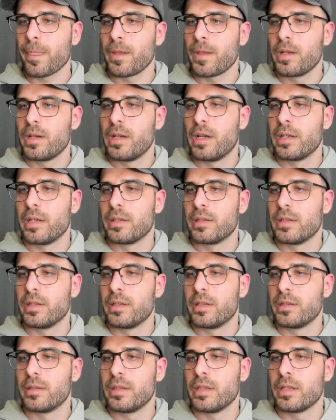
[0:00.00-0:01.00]
And
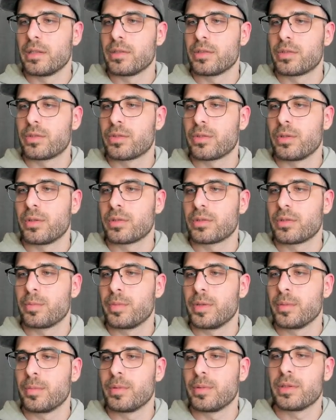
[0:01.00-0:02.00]
yeah, just talk to
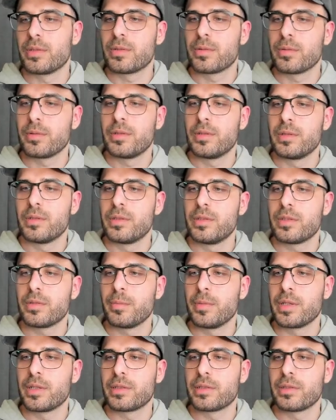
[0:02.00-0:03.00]
people as well. It just
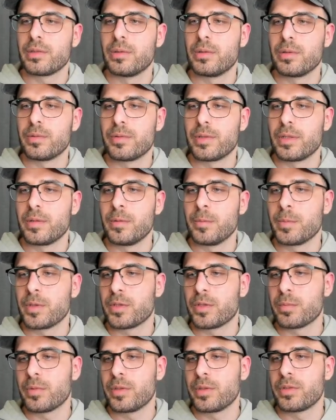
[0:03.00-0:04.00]
makes the whole thing
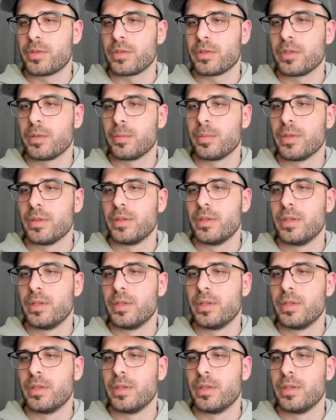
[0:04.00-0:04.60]
much more enjoyable.